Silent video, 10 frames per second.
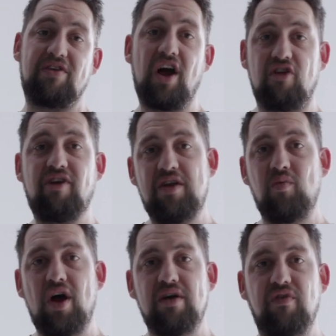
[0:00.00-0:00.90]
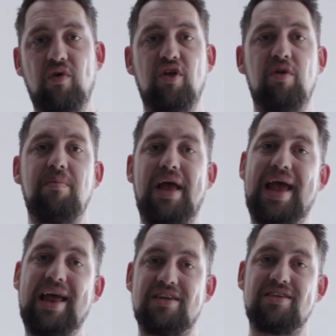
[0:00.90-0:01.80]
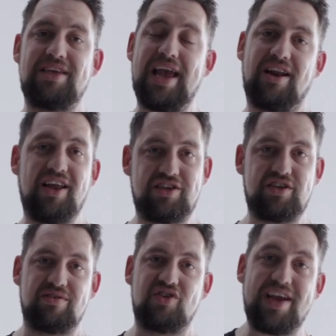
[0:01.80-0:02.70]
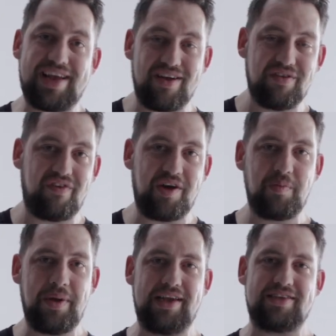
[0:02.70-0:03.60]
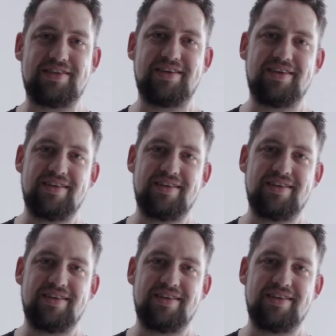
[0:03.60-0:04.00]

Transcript: of color grading work for them, and yeah, let's check out the final piece.